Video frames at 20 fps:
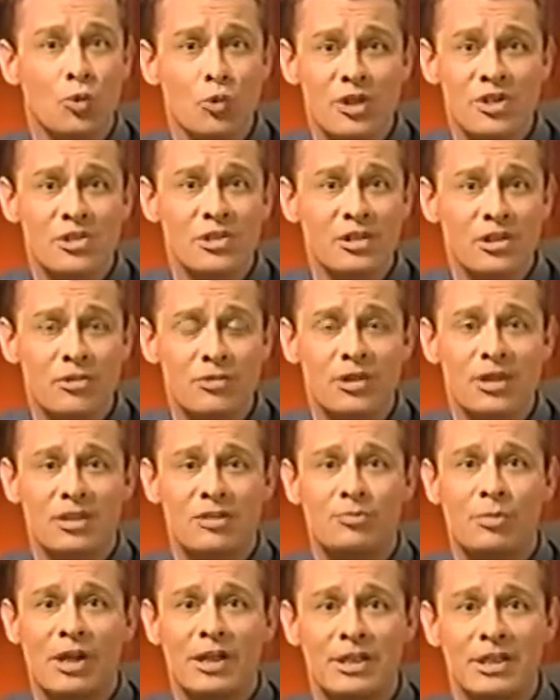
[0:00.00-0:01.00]
originally
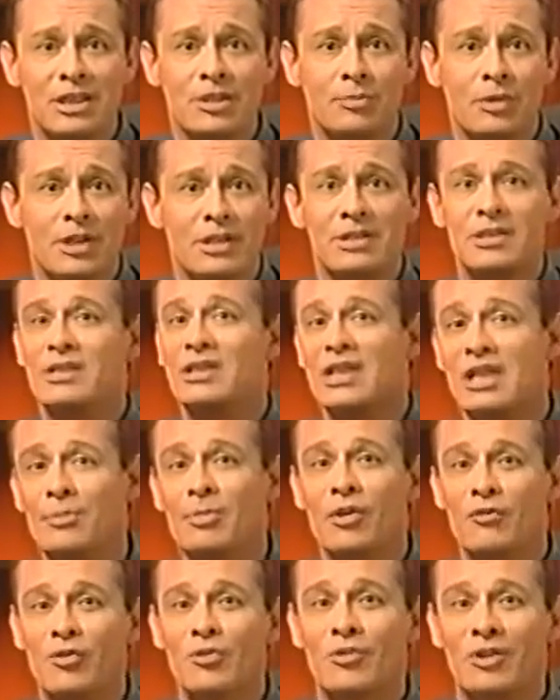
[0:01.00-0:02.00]
created by eBay to
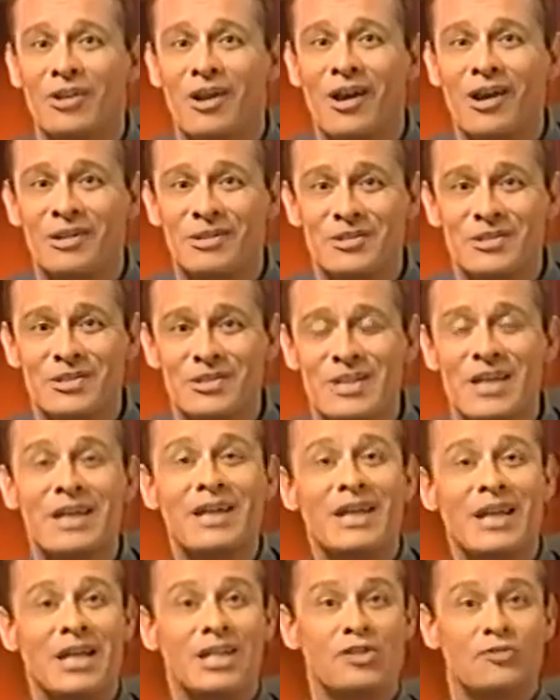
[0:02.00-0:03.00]
keep everyone honest
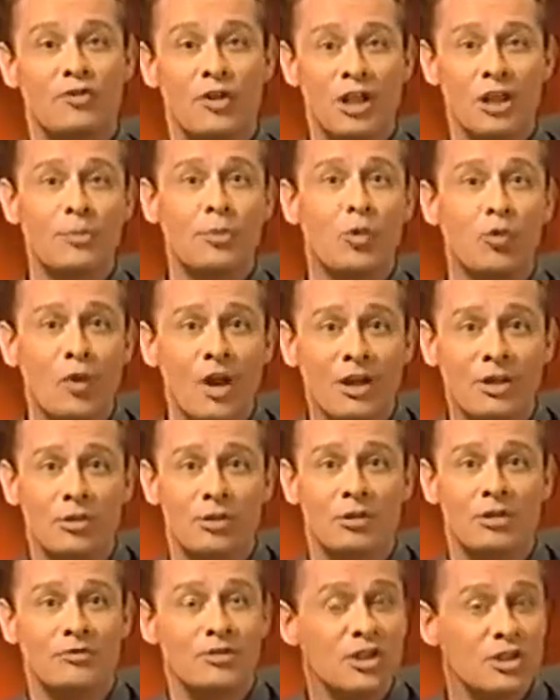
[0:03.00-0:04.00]
and develop a
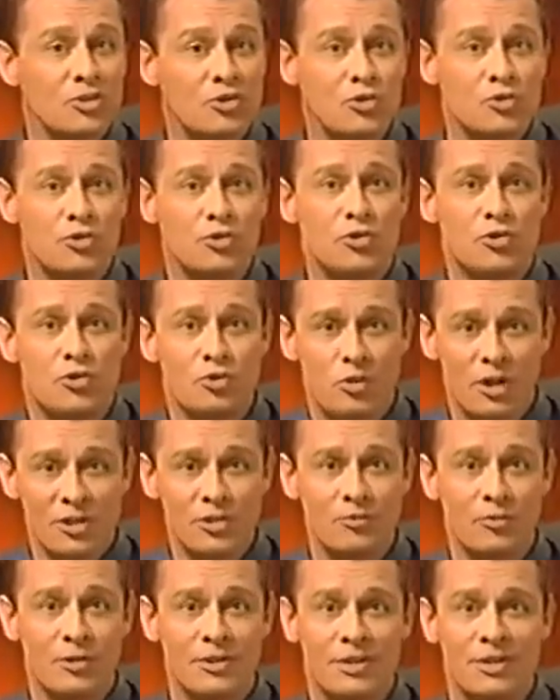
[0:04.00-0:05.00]
record of each user's
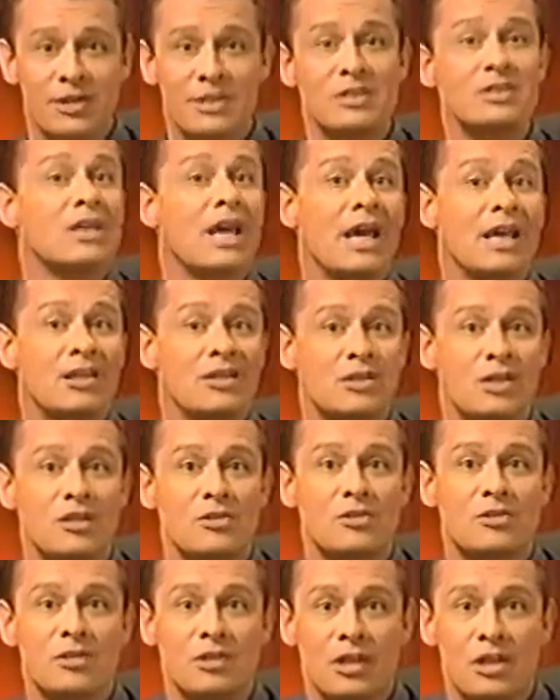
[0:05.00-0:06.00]
trustworthiness and
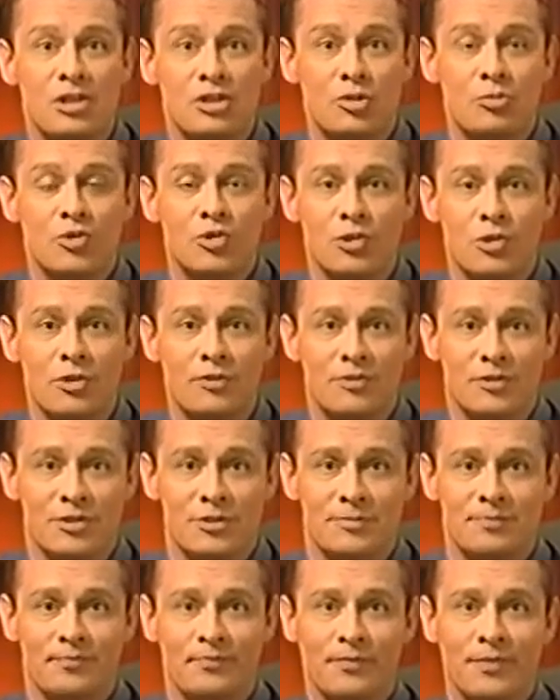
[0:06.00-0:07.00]
attention to customer
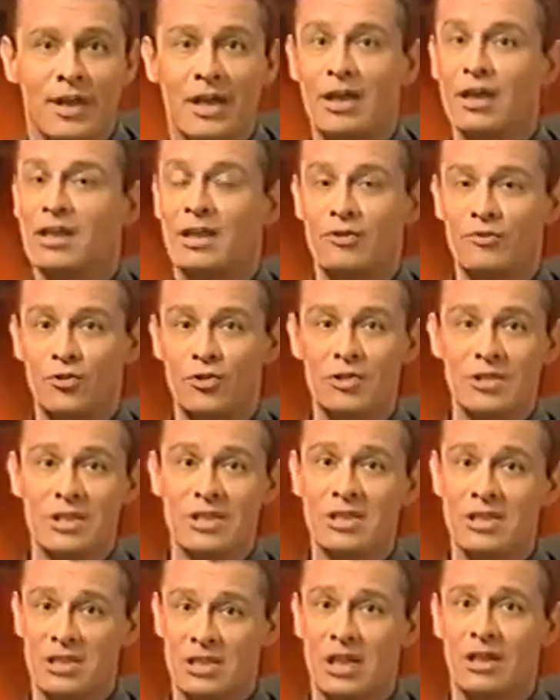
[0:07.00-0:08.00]
service. If you see
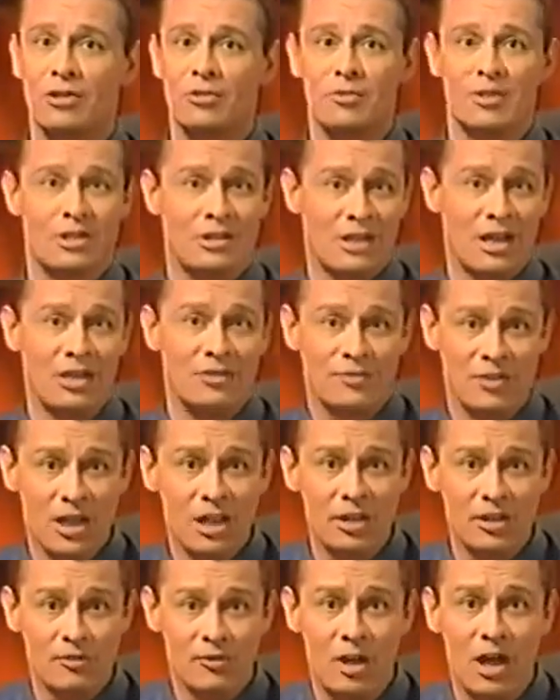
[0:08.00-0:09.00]
a seller with a lot of
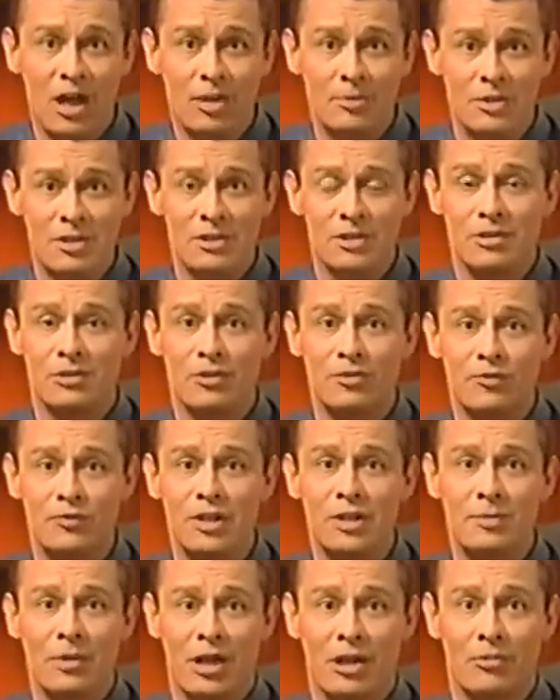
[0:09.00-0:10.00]
negative comments in their
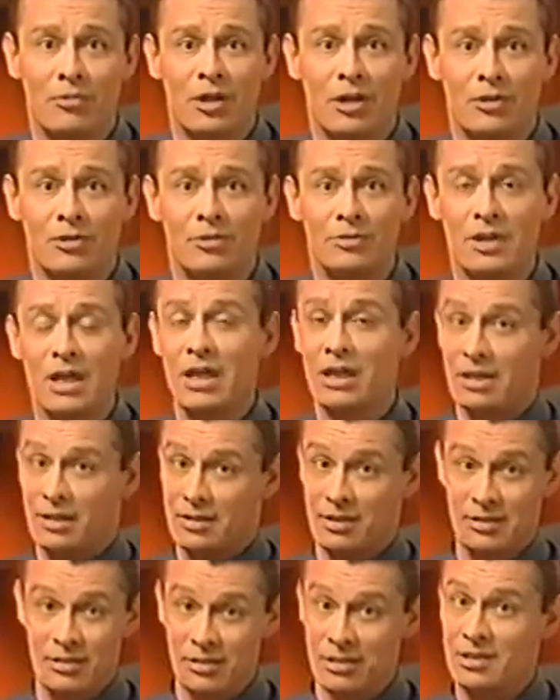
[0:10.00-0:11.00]
feedback record,
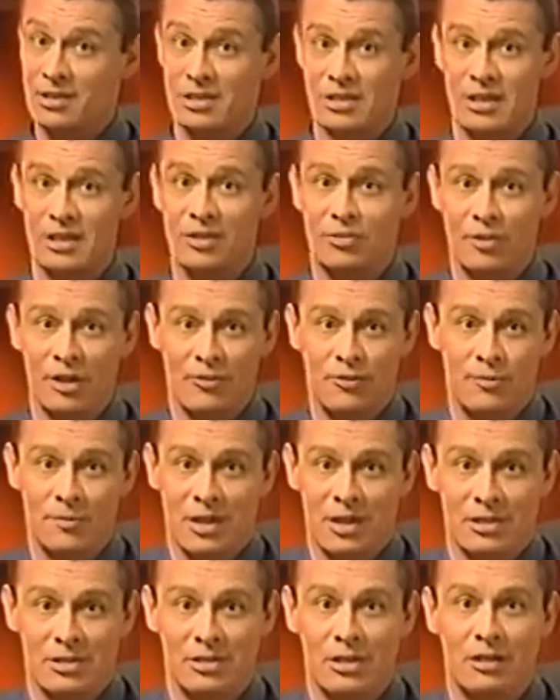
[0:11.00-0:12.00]
then you need to stay away from
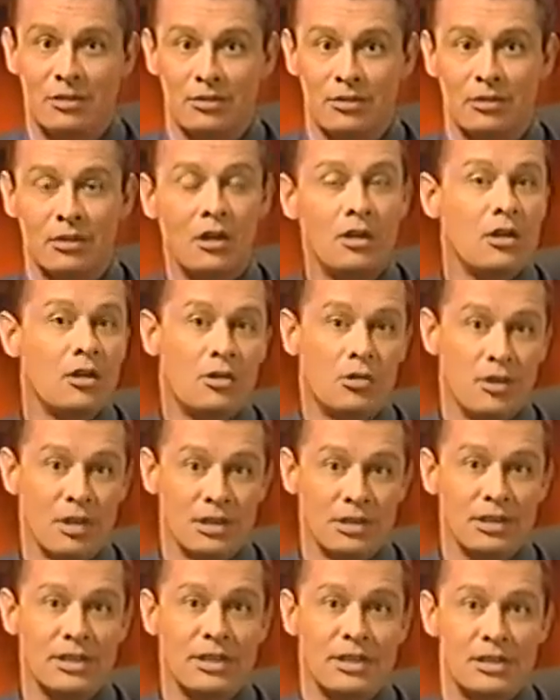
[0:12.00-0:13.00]
that seller, or
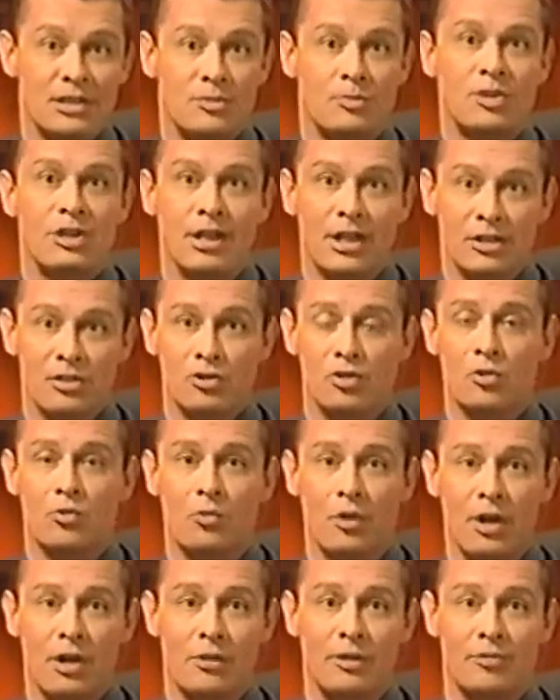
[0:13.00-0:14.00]
at least be extra
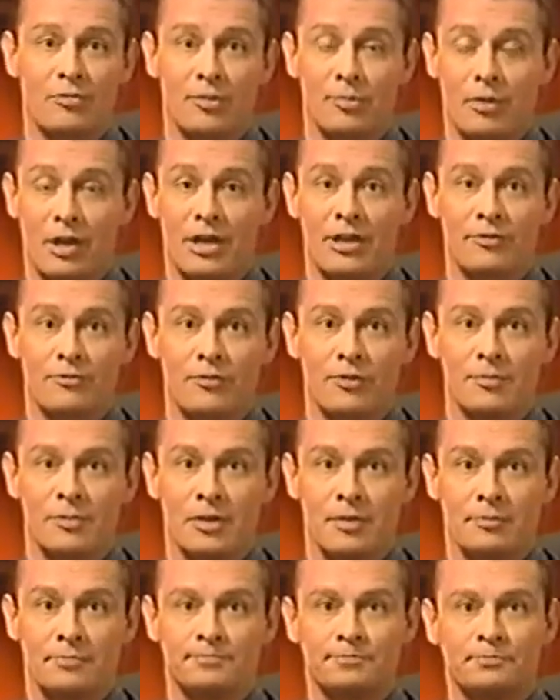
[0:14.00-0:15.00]
wary when buying from
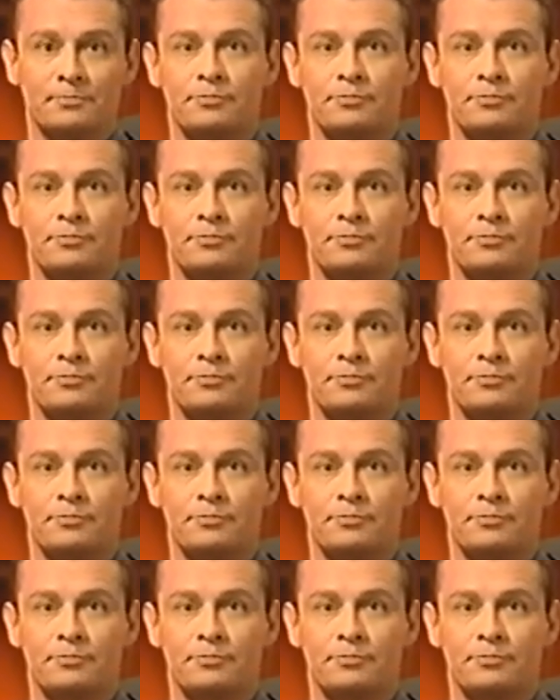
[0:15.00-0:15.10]
them.